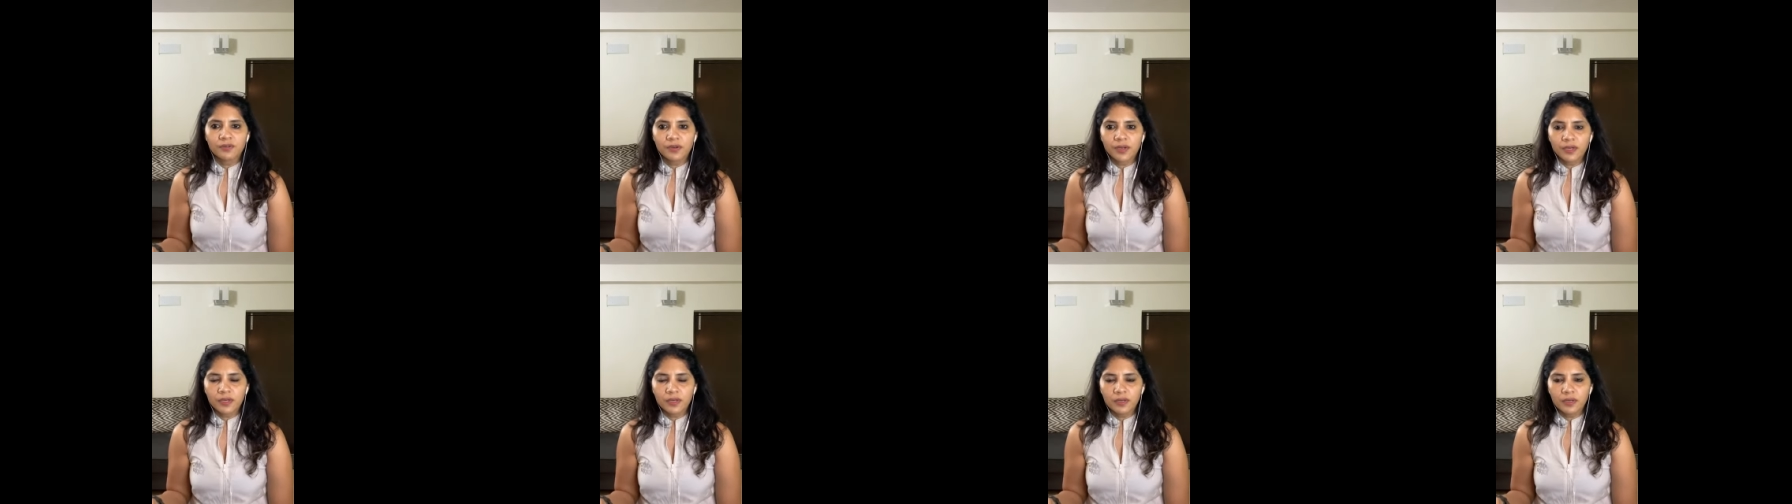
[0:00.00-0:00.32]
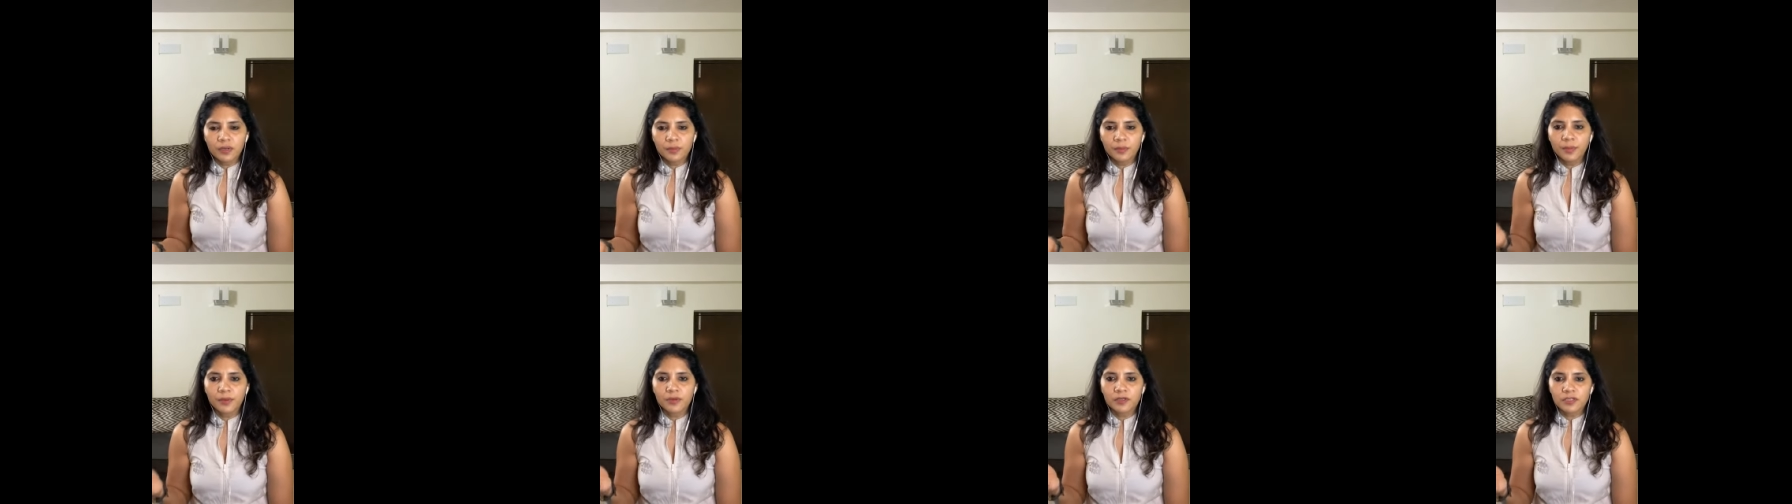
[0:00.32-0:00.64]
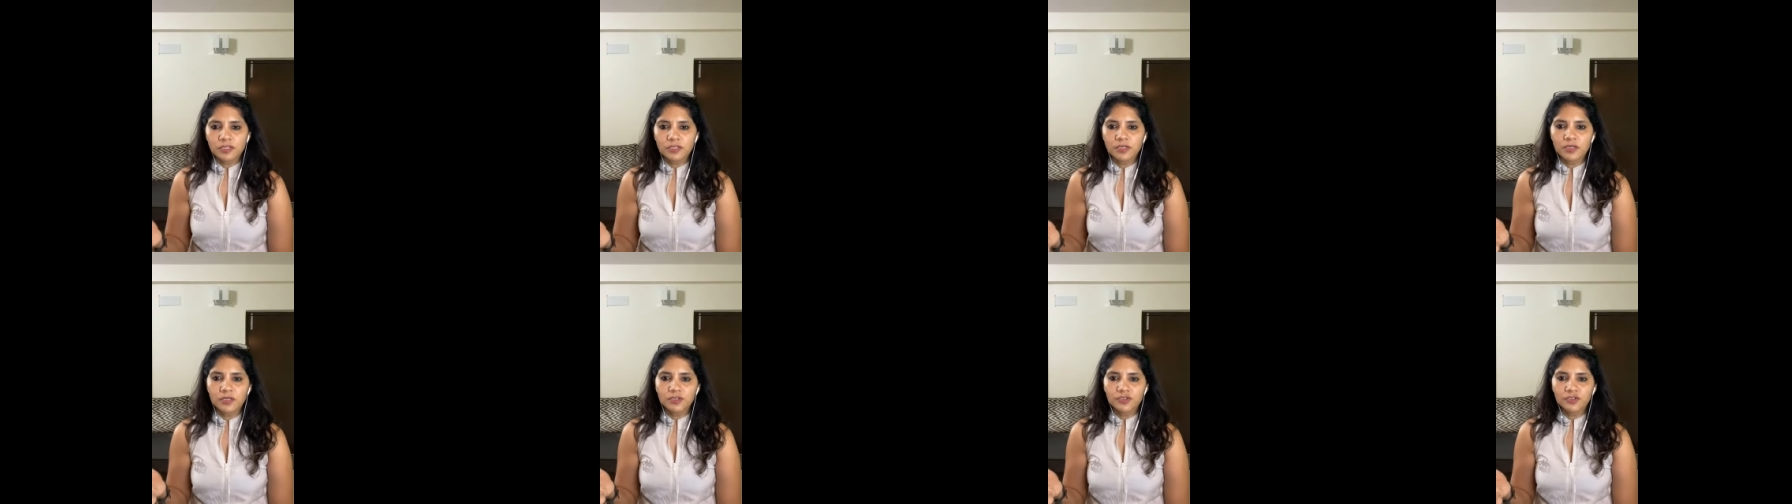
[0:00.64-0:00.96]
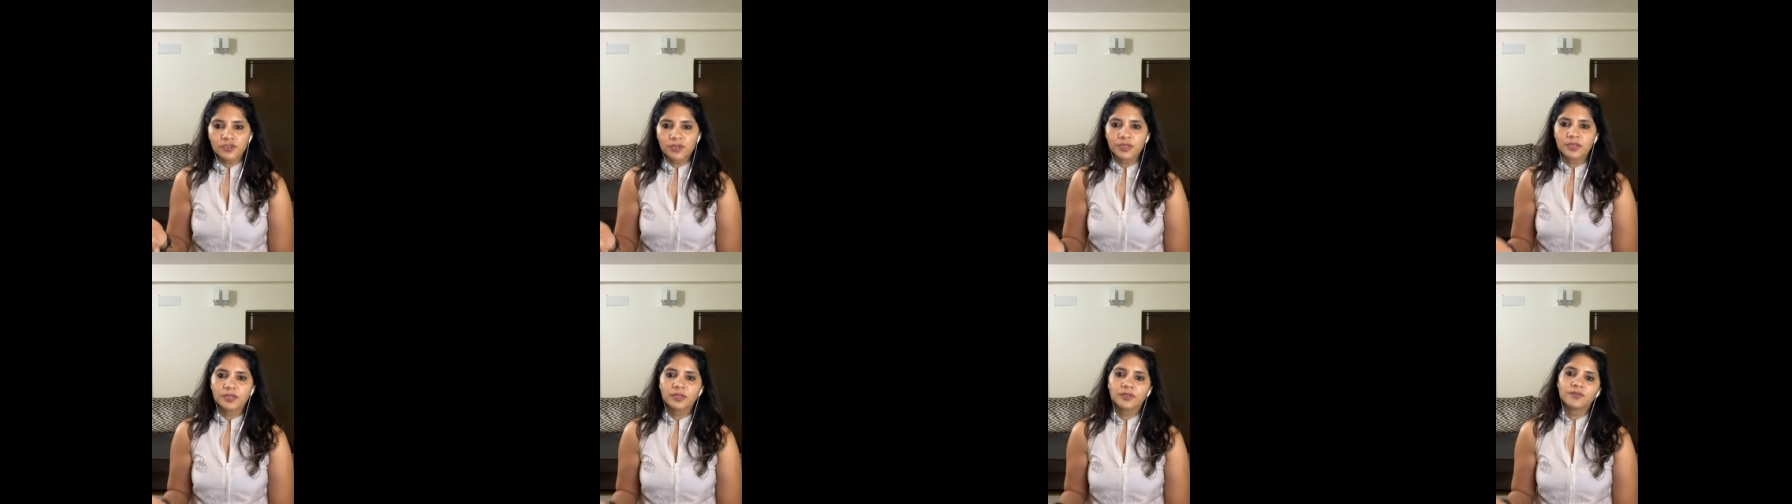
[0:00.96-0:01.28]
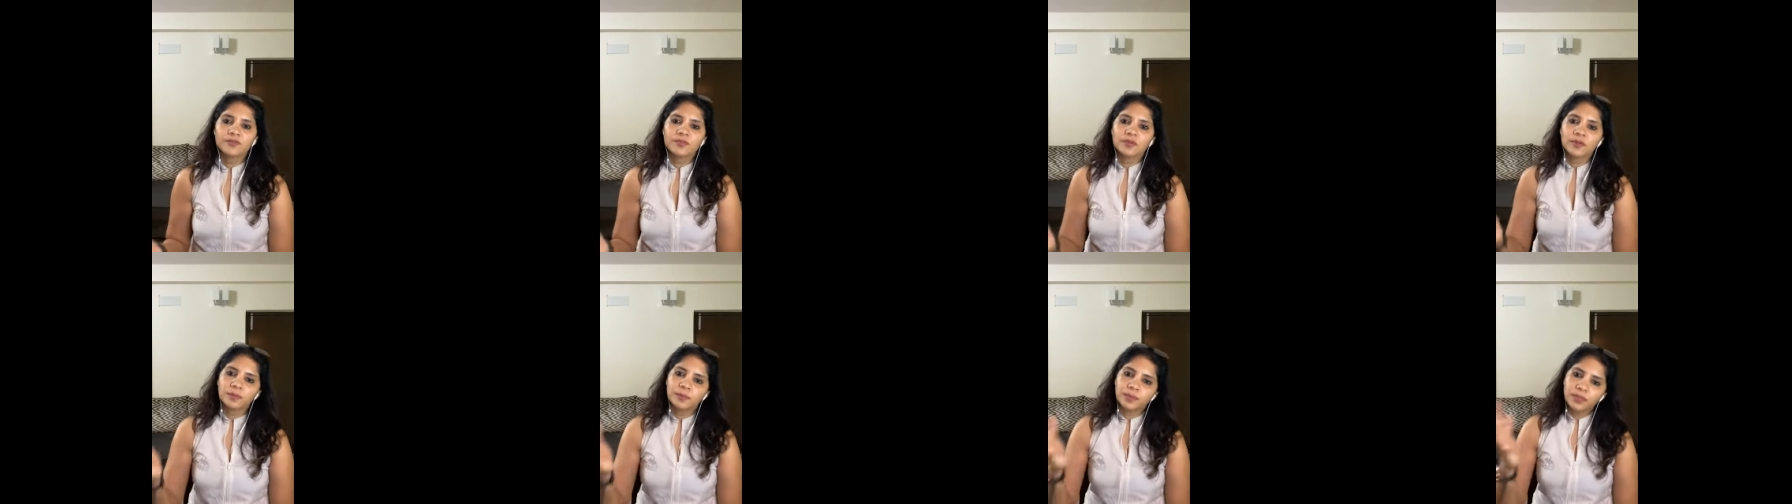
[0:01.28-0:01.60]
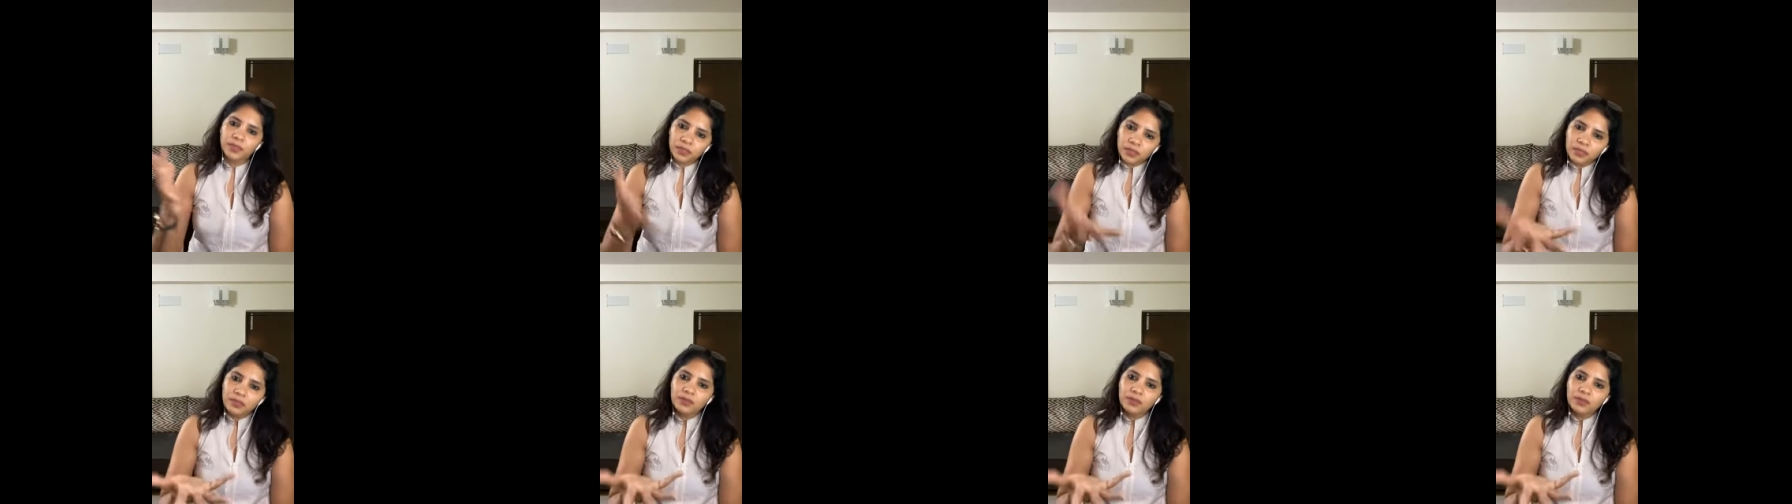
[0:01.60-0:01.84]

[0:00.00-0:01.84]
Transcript: trainer. Personal trainer will be